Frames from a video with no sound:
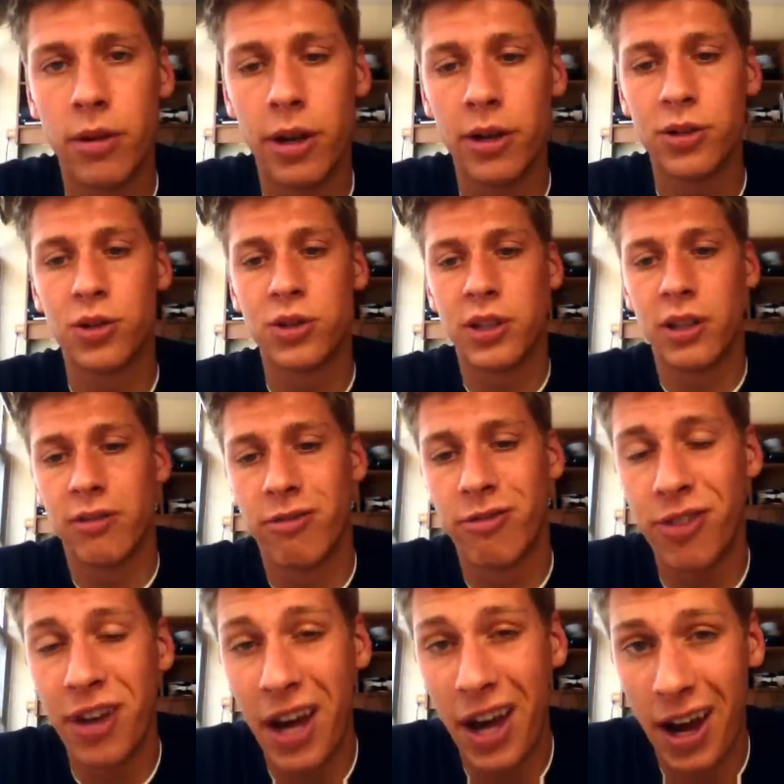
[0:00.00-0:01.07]
An interesting
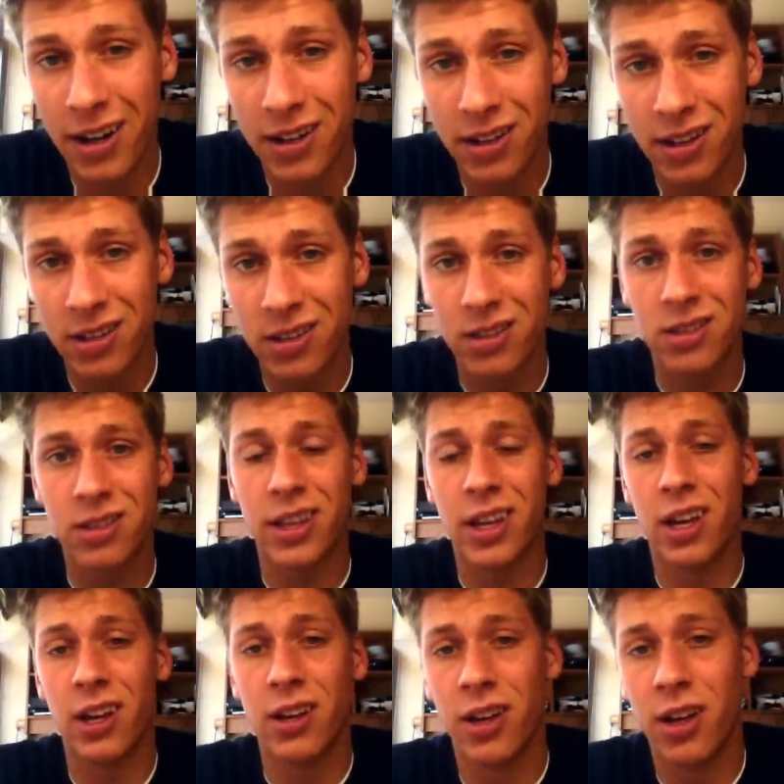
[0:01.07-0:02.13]
fact is
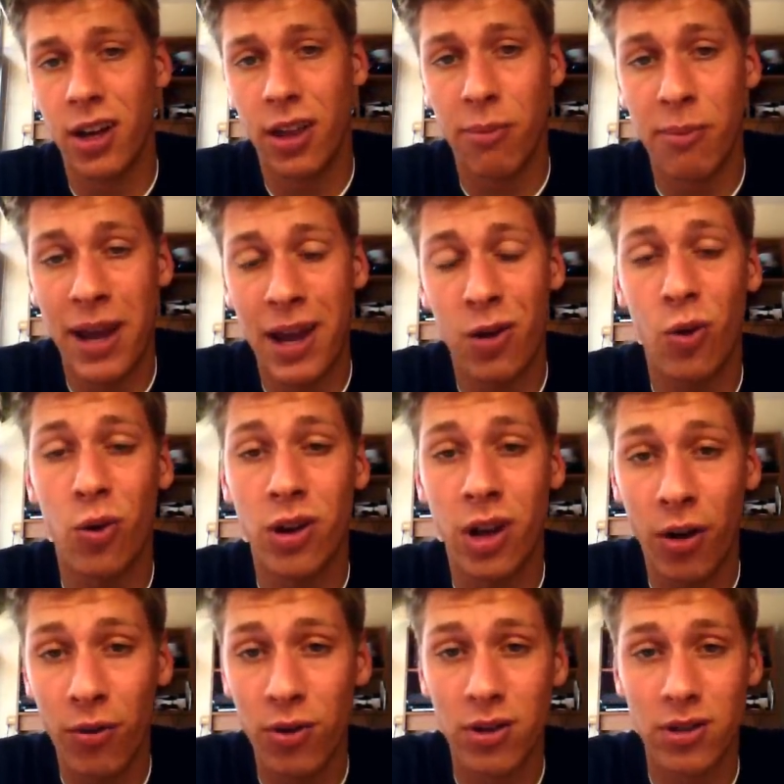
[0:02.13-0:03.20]
that the manhole
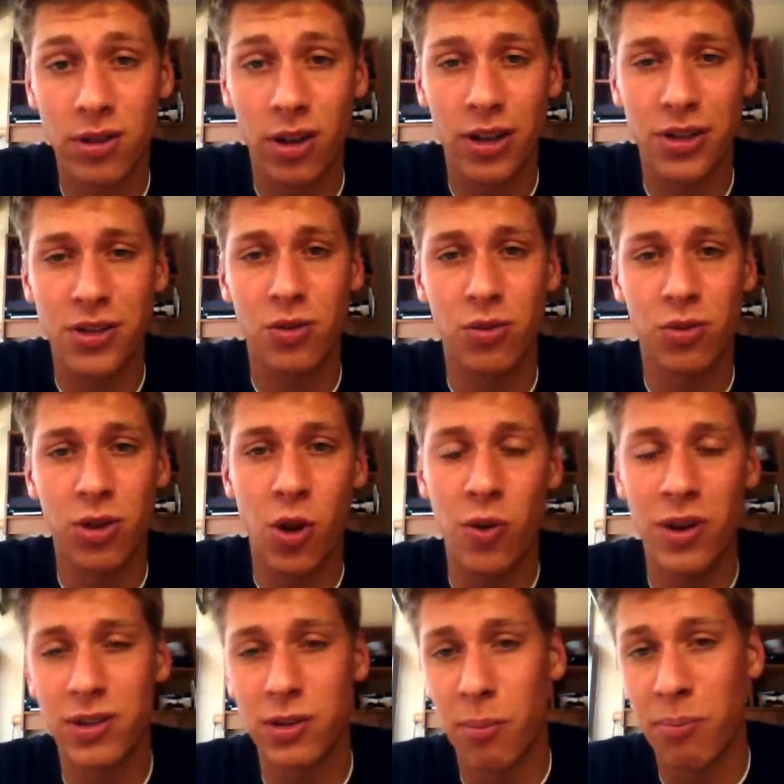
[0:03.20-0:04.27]
cover is also
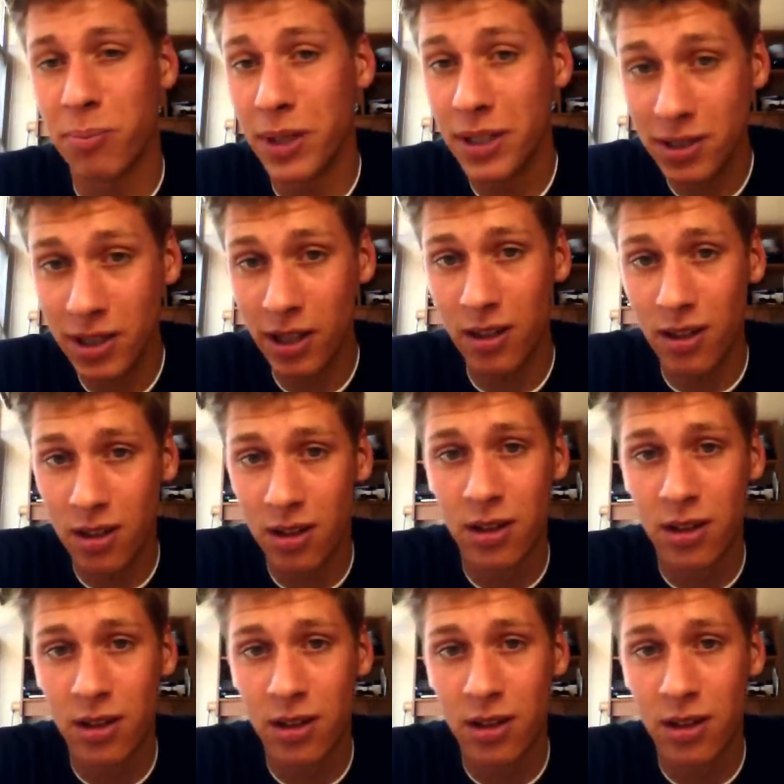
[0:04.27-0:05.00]
known as a biscuit,